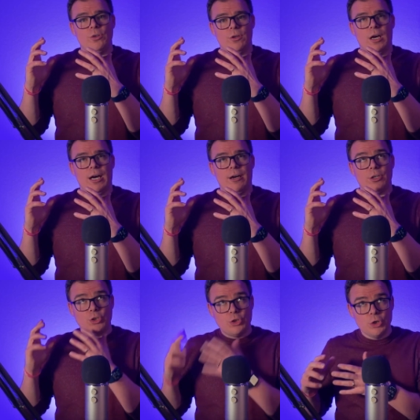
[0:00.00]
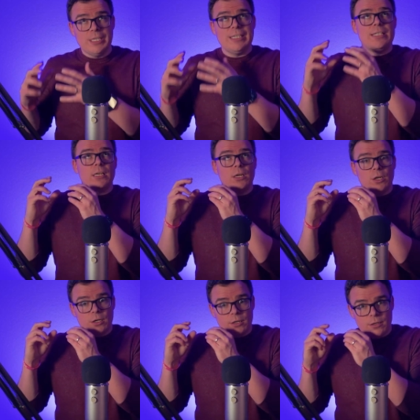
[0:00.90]
uh, uh, a good
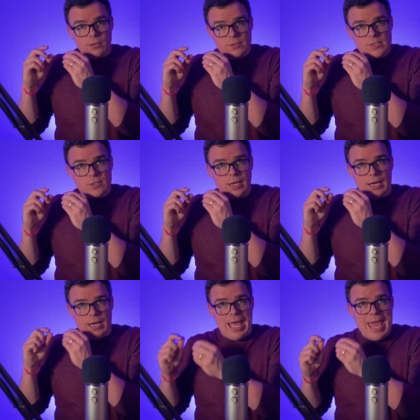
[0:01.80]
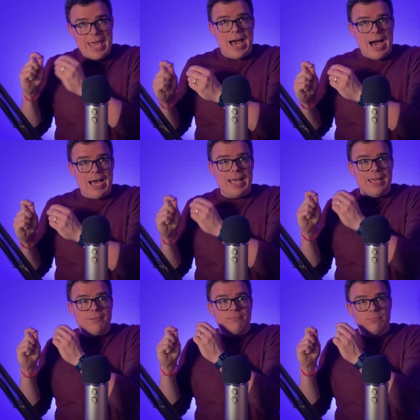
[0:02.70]

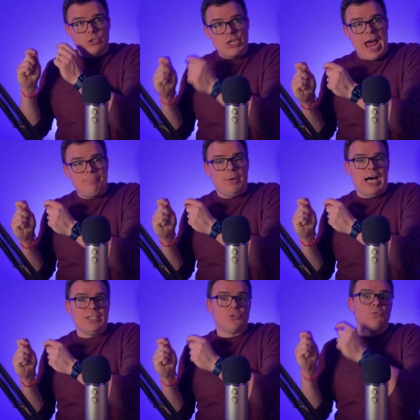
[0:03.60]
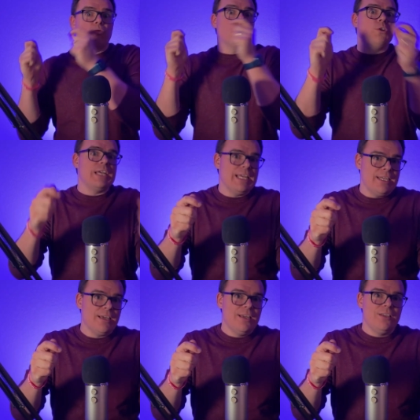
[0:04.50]
AI chatbot to
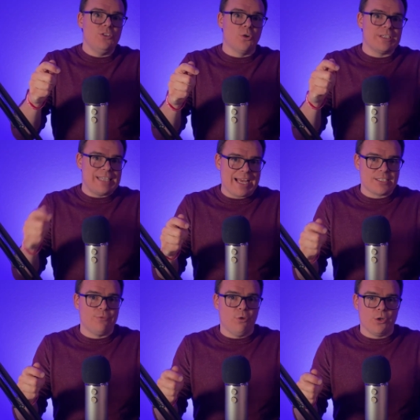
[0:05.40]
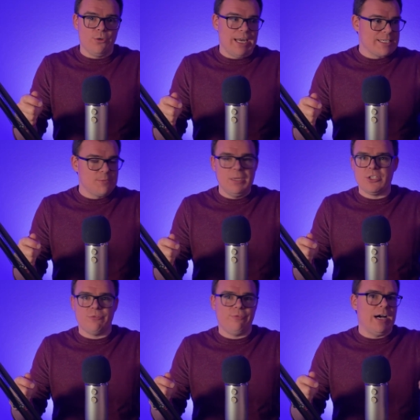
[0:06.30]
read your text for you, like
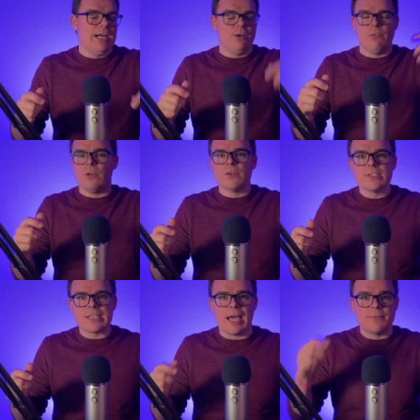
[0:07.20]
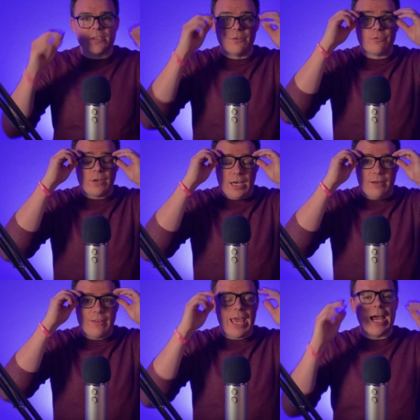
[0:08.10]
Speechify or those types of,
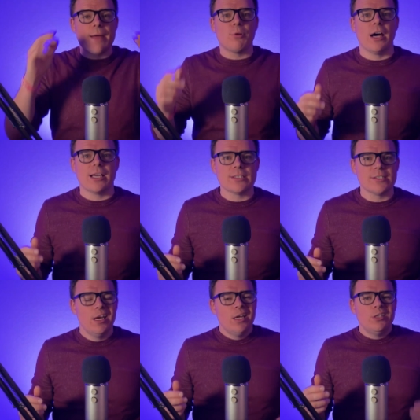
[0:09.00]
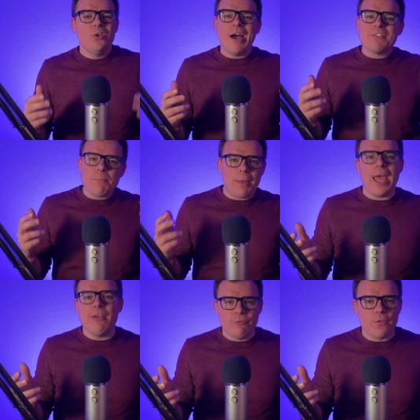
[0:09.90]
of AI products, you have to
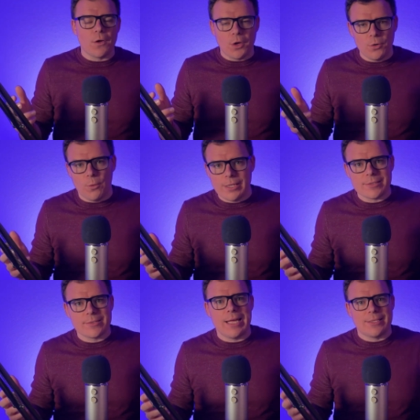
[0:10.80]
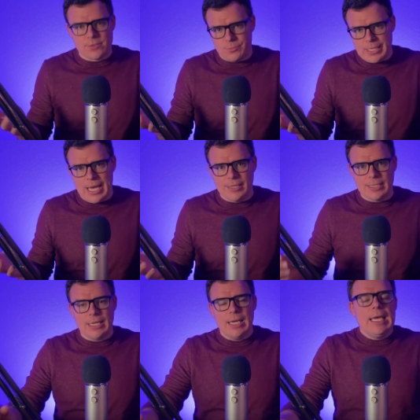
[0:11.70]
pay for the good ones. That's the
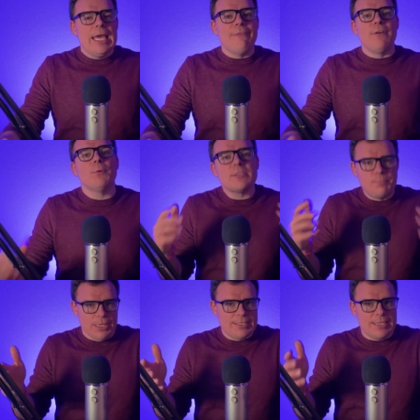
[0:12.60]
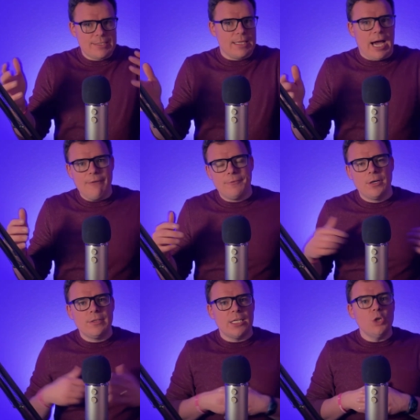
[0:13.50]
reality. If it was built into the
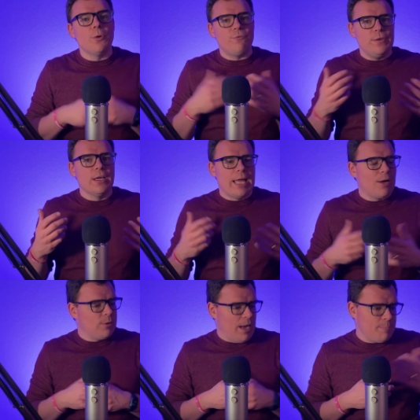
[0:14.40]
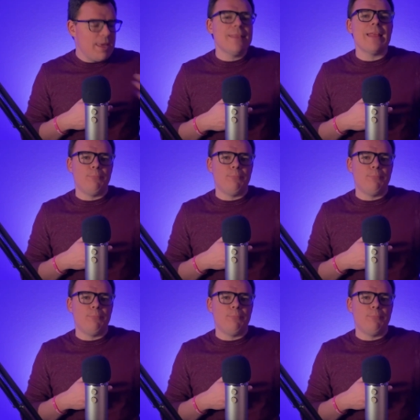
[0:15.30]
iPhone, then you would feel like when I'm paying that